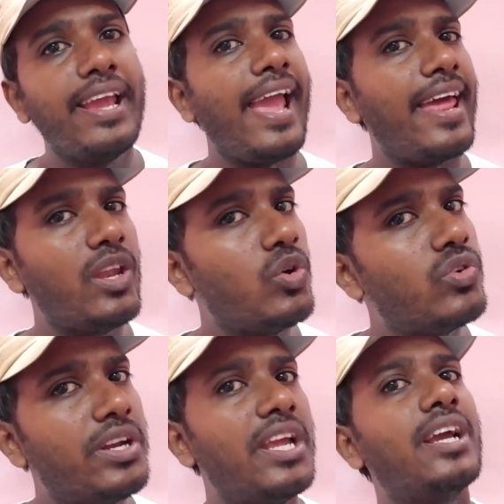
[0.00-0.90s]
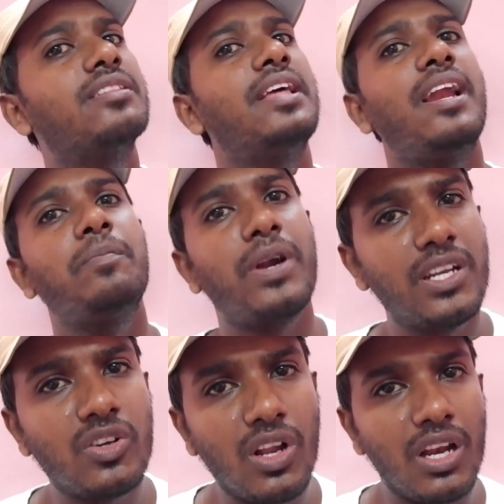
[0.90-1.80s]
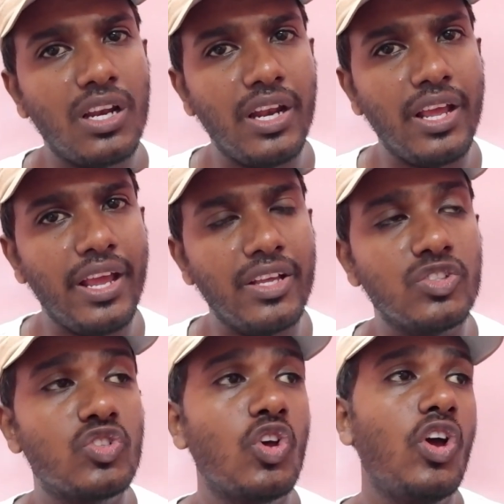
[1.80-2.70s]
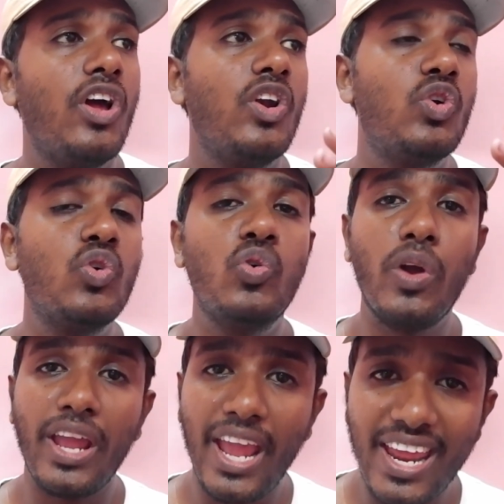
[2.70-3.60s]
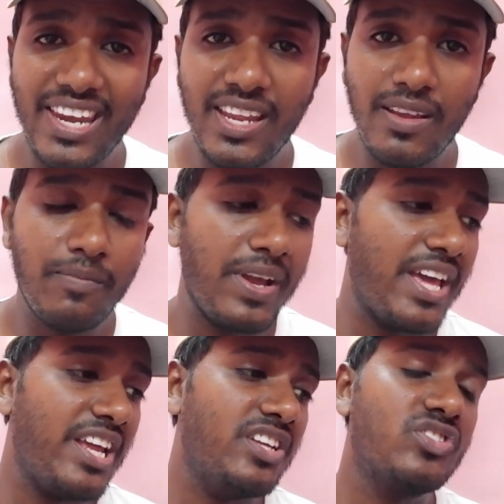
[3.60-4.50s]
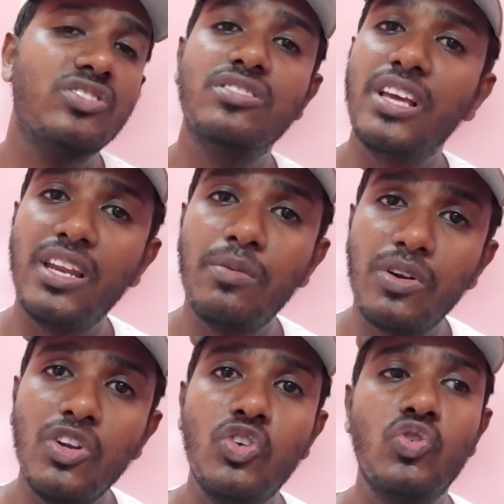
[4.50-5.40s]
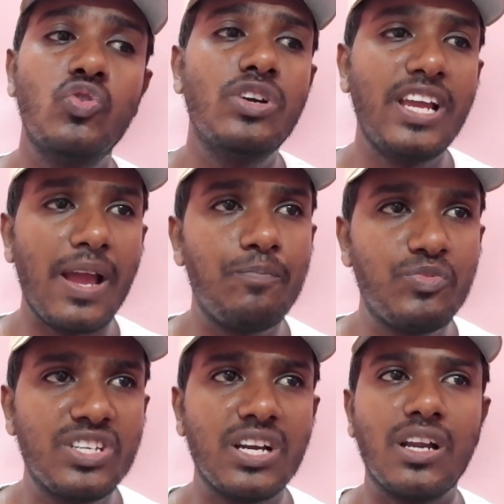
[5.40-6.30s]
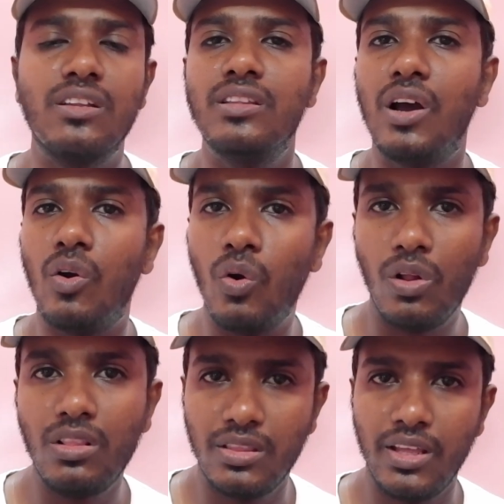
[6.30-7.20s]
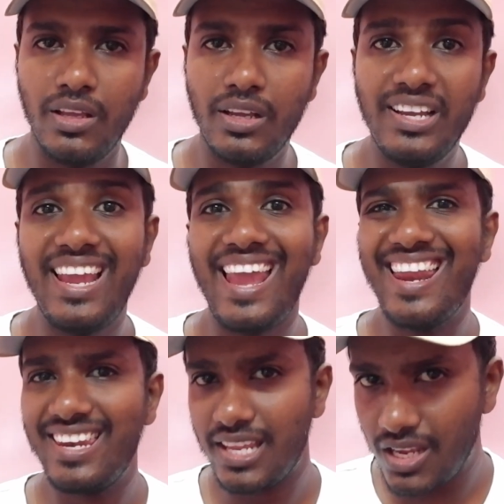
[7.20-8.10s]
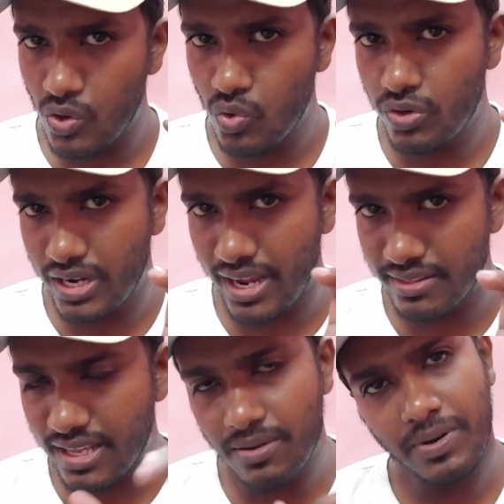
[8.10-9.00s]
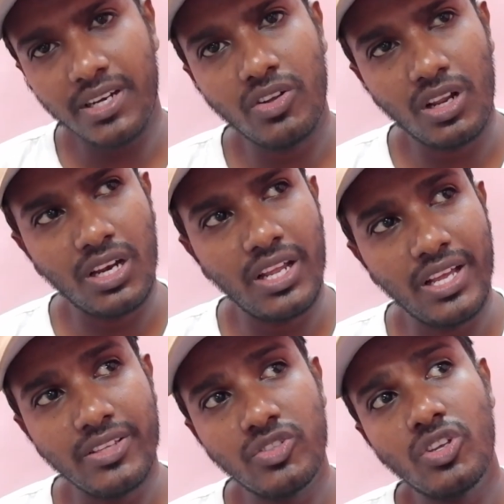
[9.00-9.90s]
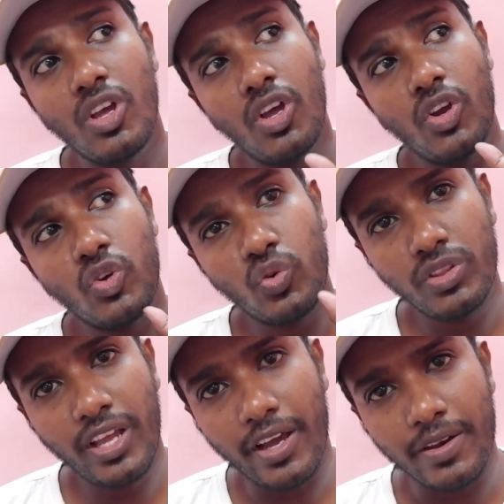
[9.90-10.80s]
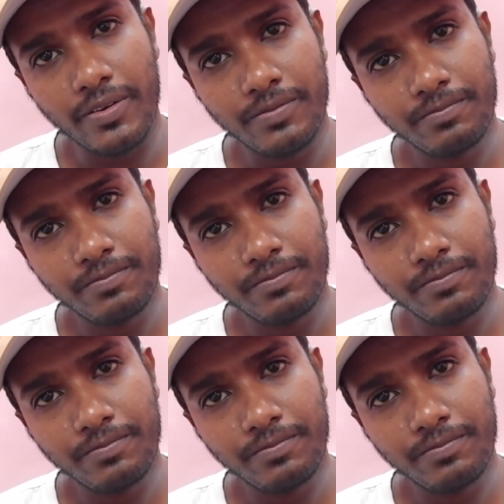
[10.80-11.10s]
Can you take that particular lens to any marriage ceremony to capture the whole thing? Can you take that particular lens to there?